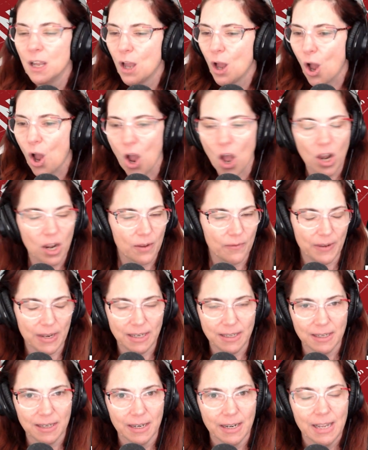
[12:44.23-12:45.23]
All of
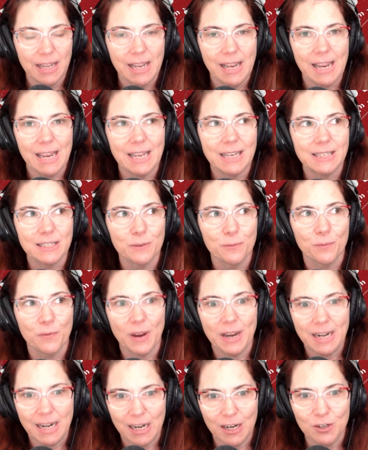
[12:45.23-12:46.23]
it. It's
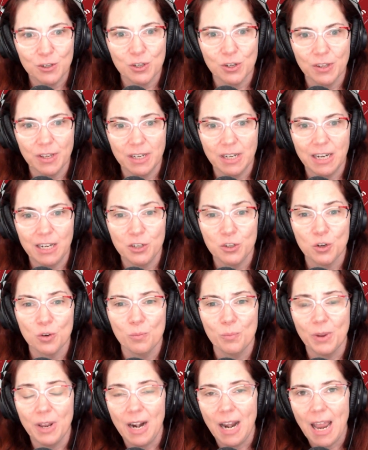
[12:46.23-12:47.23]
financial in nature,
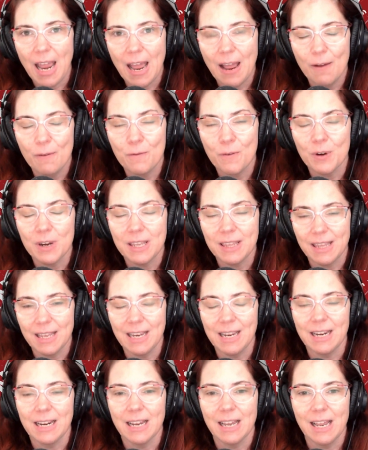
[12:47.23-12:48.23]
but
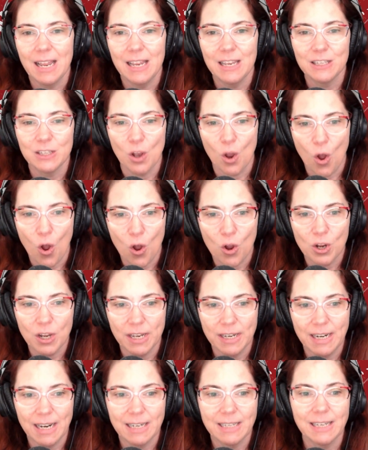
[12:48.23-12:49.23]
everything is all
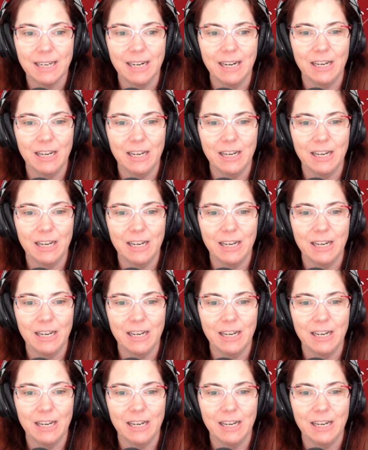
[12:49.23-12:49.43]
connected.